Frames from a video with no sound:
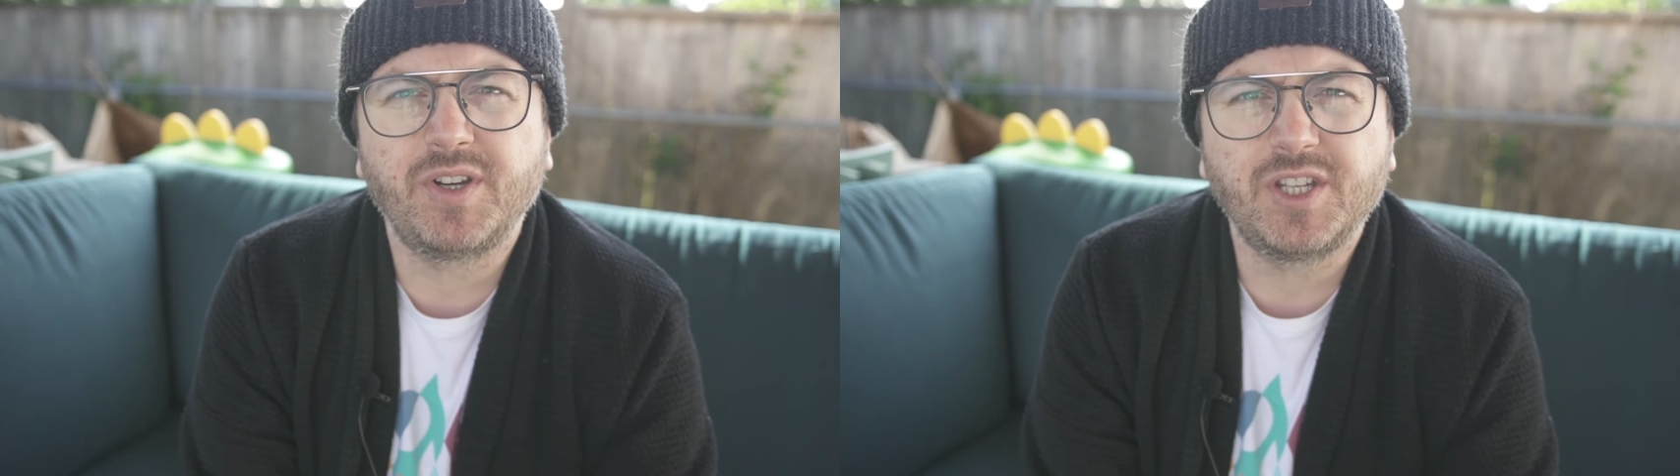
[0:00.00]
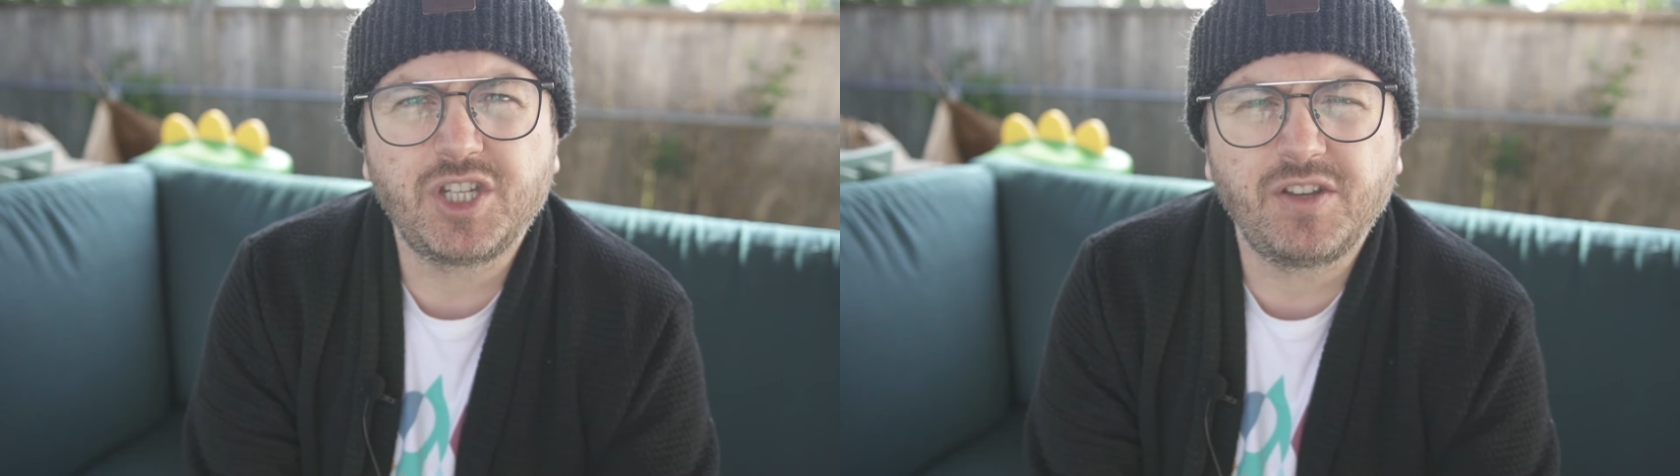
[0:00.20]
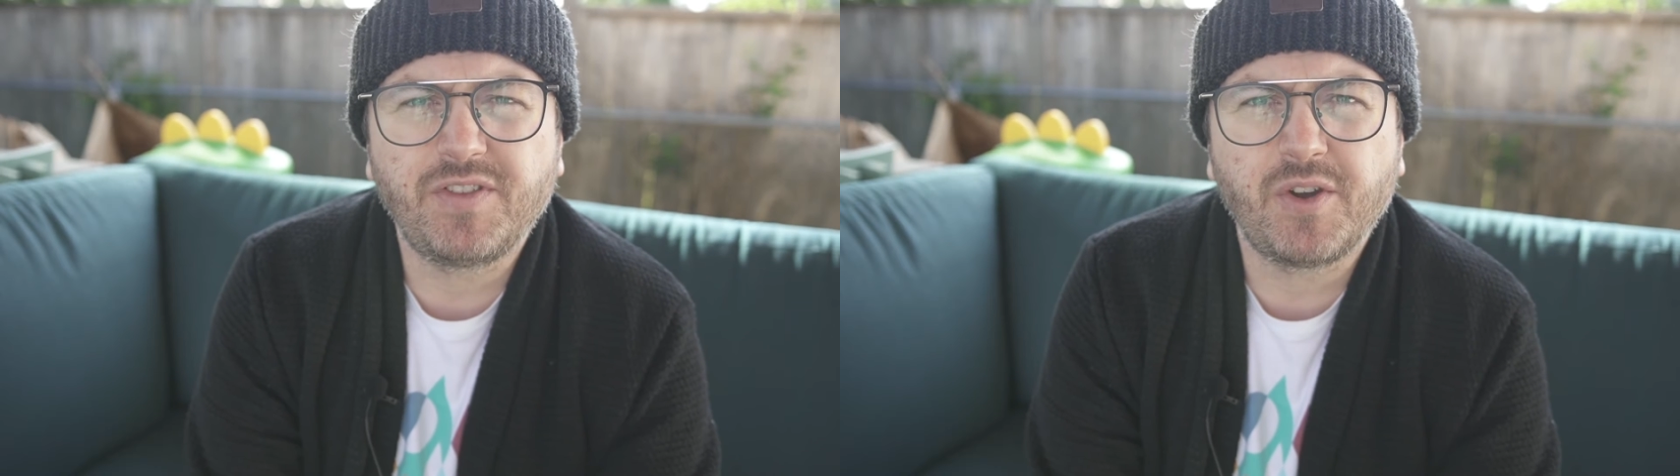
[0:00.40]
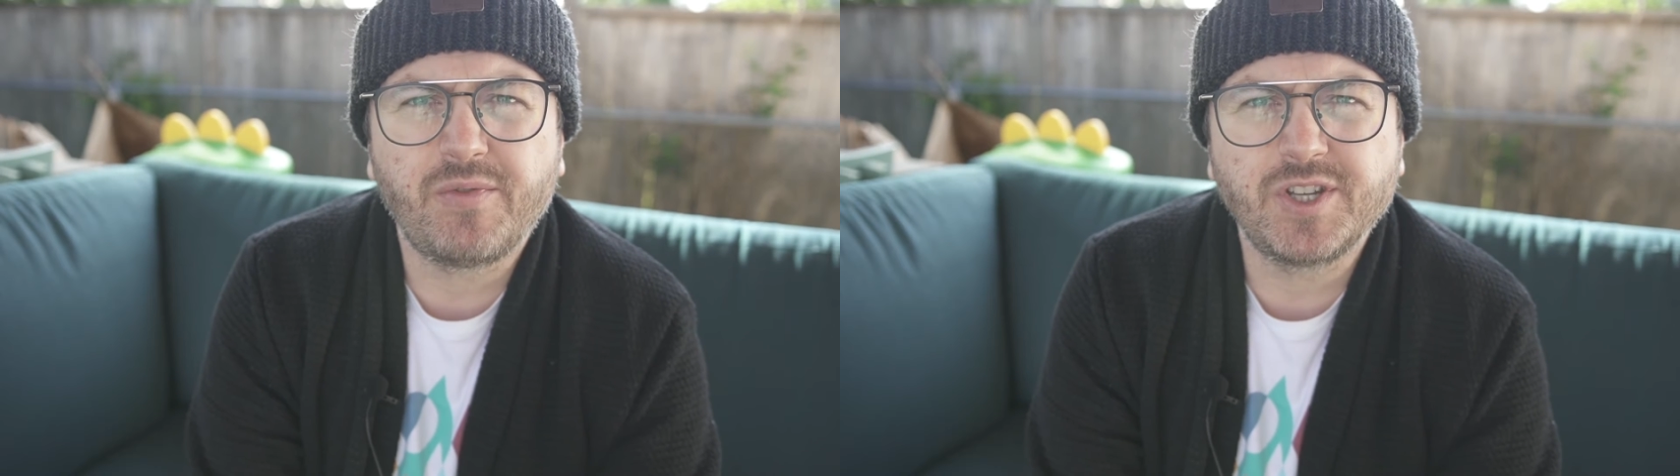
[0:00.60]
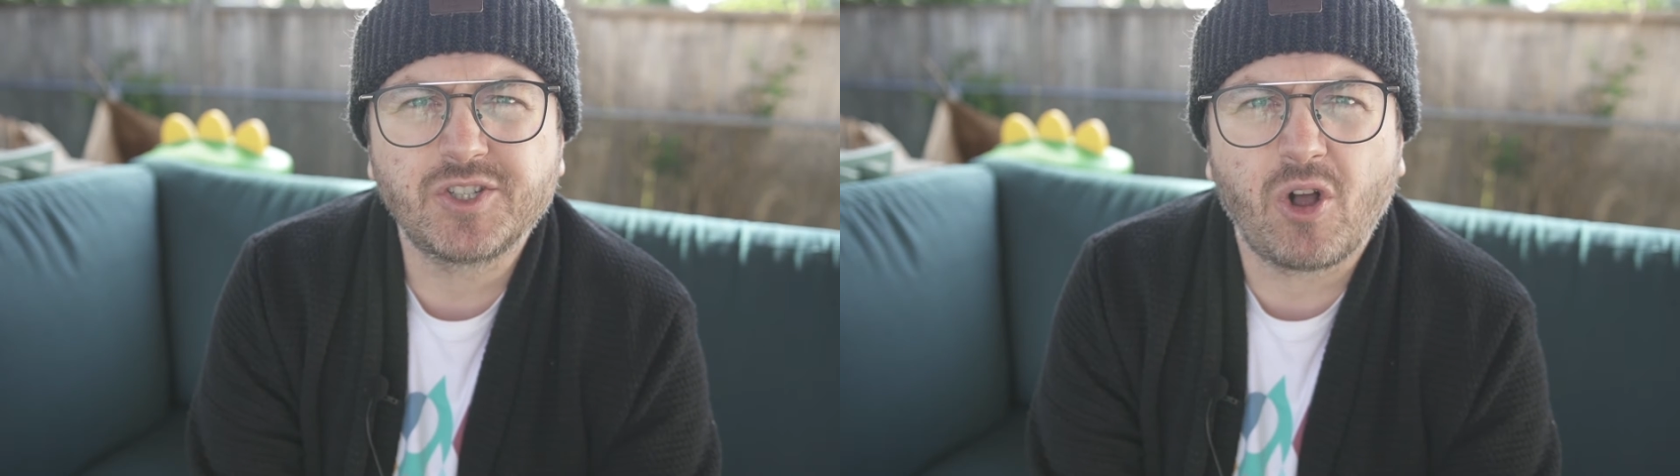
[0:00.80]
achieve their
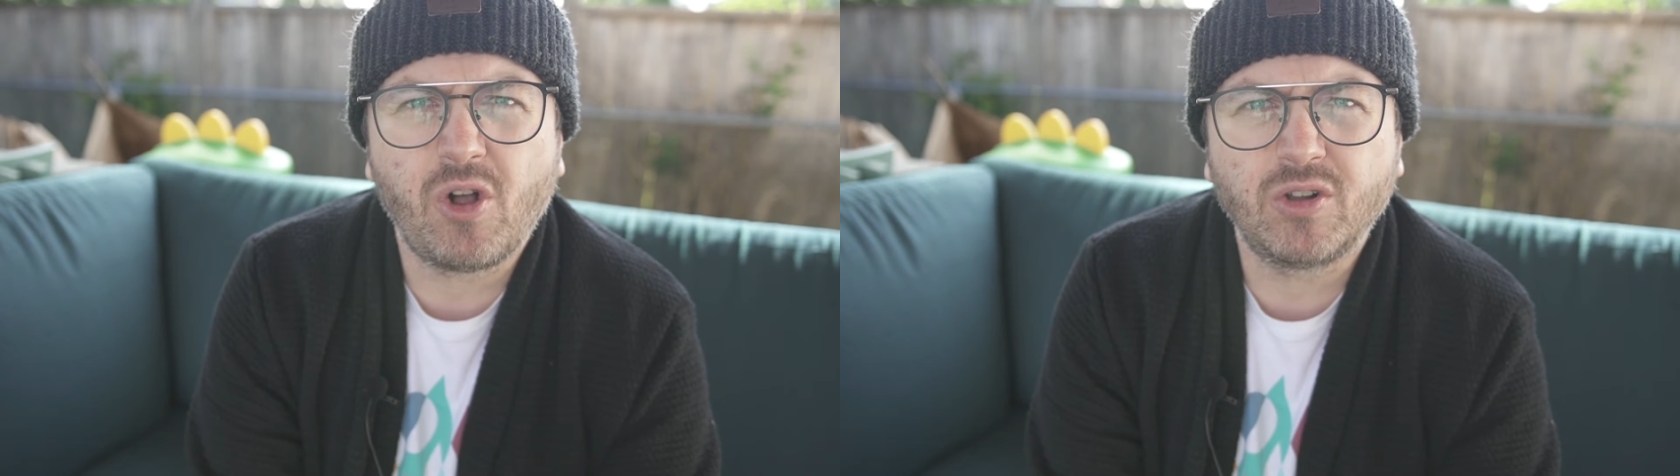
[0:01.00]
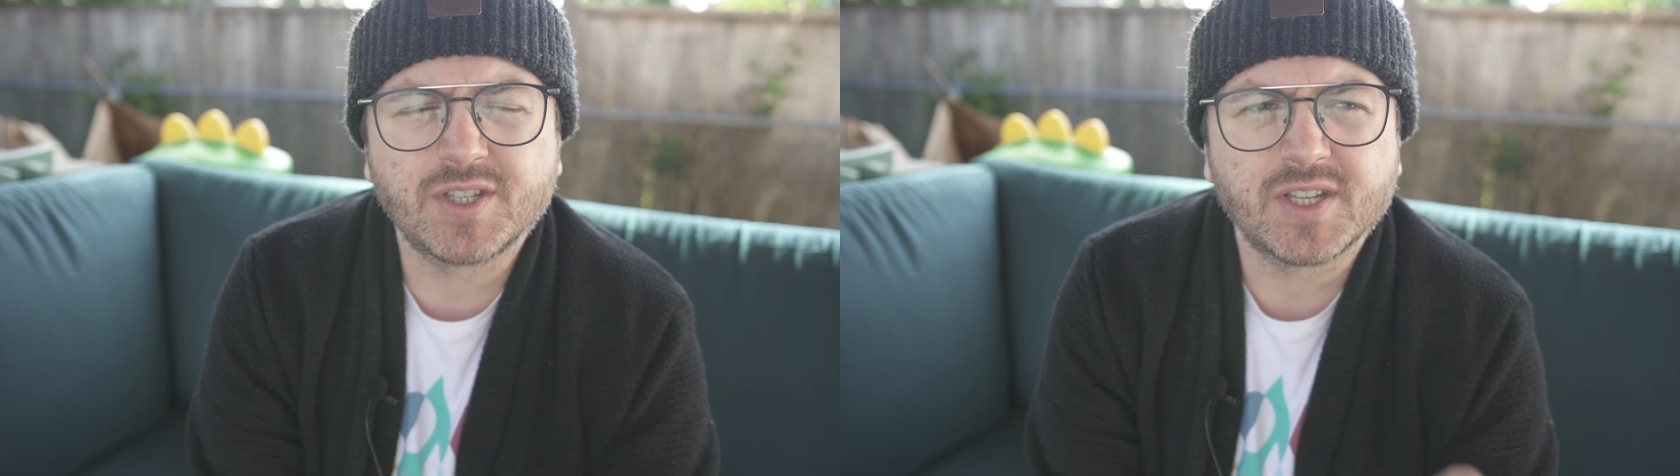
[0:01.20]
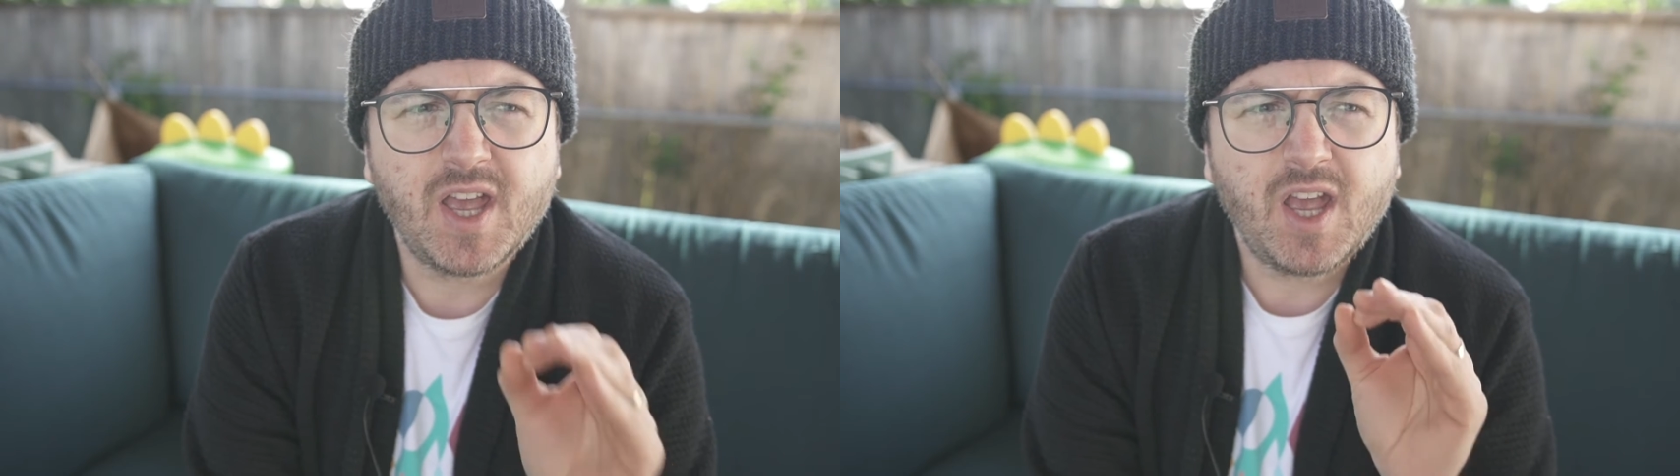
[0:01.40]
results